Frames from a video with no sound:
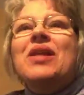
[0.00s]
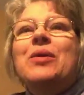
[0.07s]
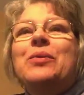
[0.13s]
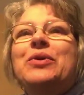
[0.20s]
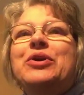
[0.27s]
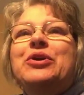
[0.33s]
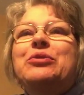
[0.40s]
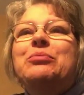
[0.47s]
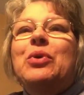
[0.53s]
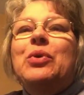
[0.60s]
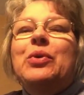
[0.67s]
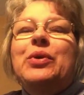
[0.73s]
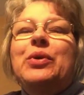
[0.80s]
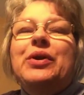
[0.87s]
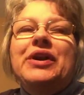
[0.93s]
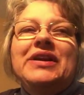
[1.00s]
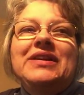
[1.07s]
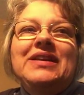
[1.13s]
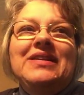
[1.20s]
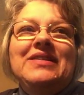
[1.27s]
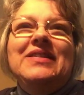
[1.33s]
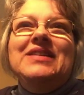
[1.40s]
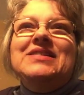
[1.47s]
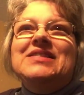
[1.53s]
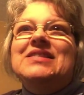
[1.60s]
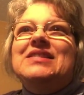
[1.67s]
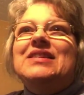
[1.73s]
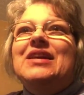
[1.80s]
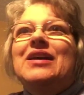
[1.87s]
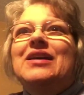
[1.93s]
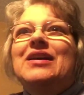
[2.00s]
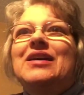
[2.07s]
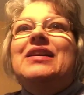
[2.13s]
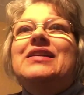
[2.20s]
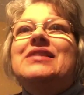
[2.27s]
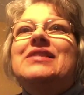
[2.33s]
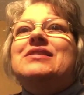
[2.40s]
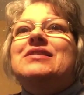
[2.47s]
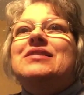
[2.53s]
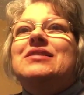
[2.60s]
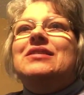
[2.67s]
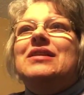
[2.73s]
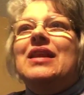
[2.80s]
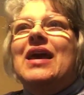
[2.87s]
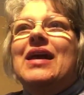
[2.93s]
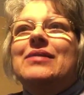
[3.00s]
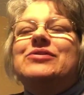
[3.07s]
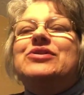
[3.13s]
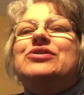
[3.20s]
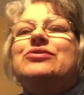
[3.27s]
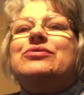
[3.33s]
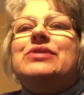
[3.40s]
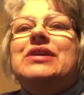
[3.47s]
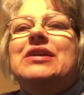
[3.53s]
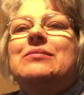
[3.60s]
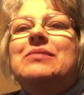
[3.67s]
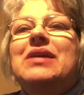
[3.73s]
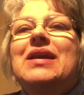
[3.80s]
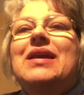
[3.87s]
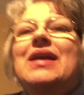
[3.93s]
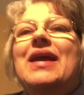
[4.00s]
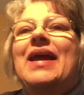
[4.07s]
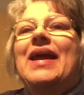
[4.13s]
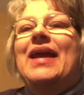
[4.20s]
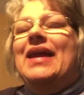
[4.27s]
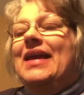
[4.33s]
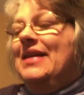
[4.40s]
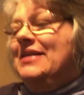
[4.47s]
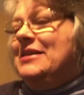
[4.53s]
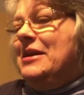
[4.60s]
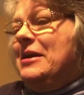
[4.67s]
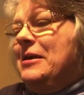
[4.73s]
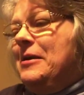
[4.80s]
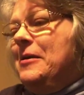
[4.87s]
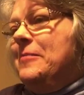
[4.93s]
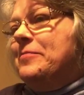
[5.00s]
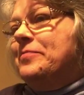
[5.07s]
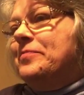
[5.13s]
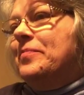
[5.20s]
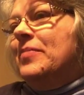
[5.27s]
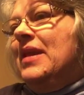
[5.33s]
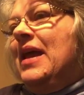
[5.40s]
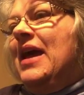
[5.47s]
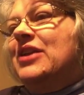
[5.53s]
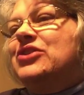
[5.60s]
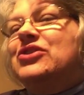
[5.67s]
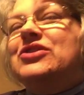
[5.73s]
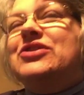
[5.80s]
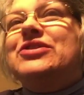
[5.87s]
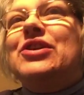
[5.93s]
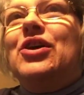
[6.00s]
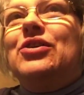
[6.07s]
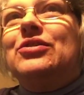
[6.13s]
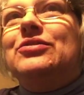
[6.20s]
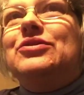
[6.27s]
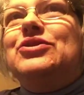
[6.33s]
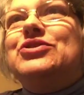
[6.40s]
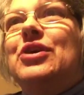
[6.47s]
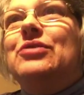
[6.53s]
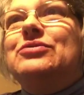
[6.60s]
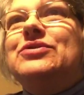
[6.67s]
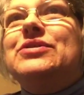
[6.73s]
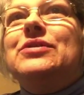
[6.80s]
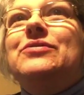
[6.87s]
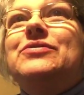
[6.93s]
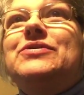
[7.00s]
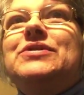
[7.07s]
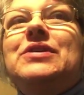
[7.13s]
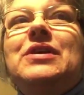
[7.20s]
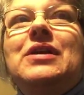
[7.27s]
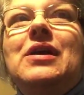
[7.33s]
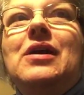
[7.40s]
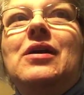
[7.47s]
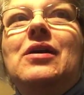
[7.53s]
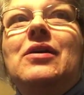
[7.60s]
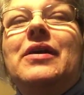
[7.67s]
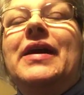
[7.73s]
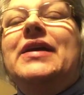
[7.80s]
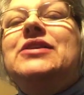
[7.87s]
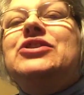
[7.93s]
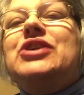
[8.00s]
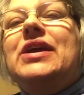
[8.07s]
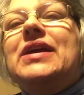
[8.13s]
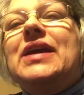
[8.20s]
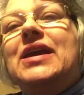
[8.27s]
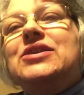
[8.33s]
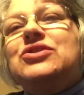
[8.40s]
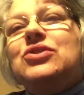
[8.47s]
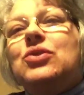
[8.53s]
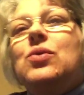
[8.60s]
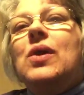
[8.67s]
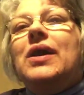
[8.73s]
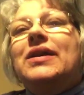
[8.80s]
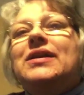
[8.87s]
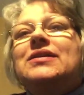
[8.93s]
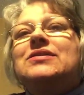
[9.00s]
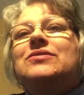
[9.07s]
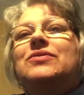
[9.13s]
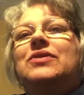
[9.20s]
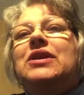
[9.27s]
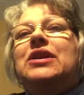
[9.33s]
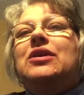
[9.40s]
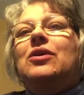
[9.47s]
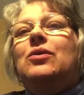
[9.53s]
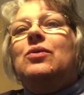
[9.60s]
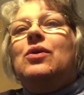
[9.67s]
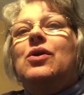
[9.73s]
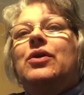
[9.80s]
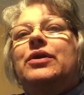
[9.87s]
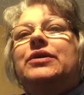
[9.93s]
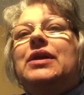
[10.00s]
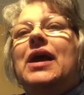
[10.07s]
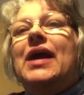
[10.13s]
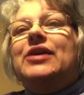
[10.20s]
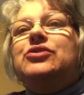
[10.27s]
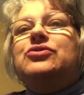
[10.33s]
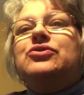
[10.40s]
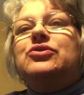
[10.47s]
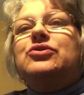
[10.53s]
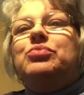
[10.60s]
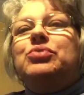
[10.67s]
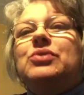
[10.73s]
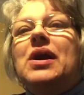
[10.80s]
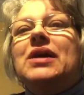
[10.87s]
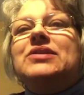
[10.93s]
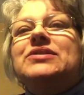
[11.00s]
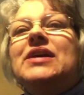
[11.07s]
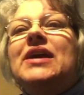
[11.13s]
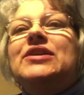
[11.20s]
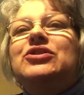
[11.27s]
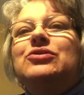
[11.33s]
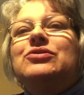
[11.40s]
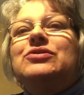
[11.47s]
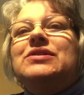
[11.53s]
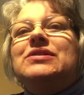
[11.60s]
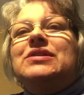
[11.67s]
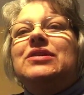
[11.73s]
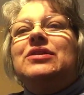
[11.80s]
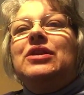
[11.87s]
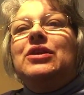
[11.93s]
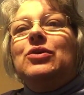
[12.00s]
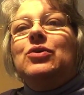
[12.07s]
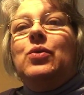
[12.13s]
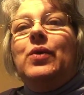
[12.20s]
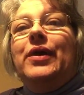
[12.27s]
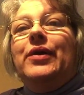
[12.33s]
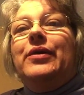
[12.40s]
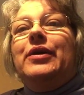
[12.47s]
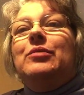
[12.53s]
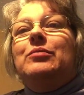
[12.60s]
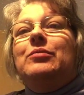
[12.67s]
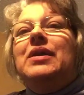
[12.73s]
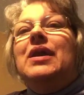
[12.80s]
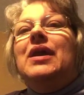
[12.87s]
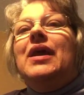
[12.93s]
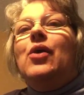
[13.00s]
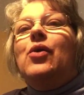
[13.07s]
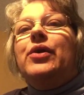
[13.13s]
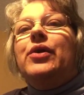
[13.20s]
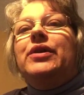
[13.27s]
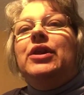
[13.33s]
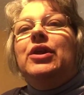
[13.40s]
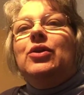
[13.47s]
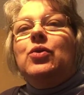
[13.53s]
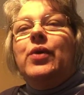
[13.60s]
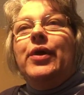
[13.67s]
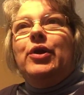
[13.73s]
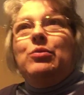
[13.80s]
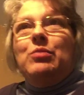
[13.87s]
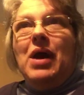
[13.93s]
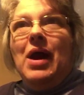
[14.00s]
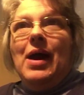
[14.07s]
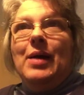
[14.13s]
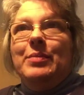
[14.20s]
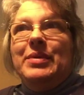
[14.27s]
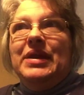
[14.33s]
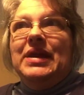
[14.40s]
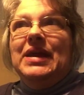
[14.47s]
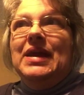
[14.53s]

Well, good morning. This is an unlisted live stream, and I just saw Joseph's at JH Aquatics video on hydrogen peroxide uses in the aquarium or in the aquarium hobby.